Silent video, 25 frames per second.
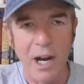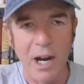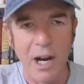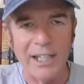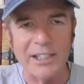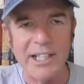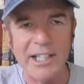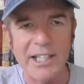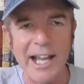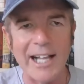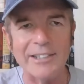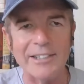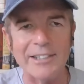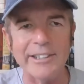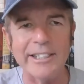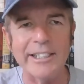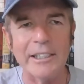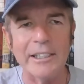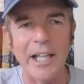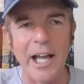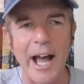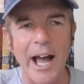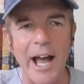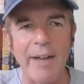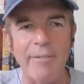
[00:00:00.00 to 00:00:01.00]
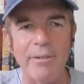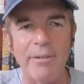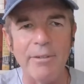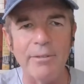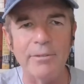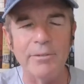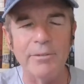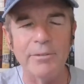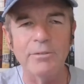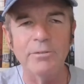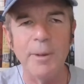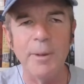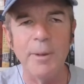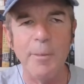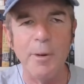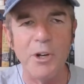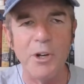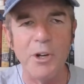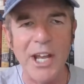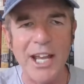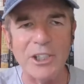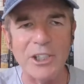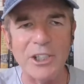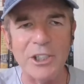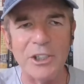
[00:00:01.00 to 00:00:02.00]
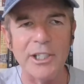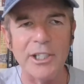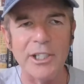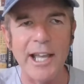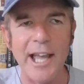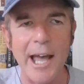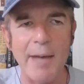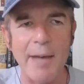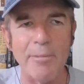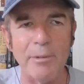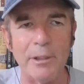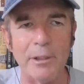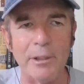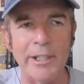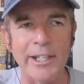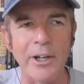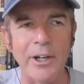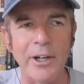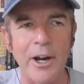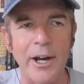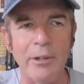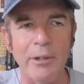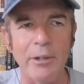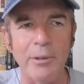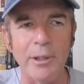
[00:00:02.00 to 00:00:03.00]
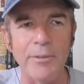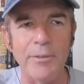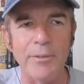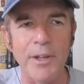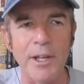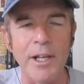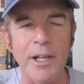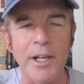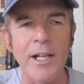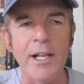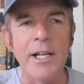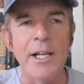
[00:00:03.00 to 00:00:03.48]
broadcasting live from our nation's capital in Ottawa.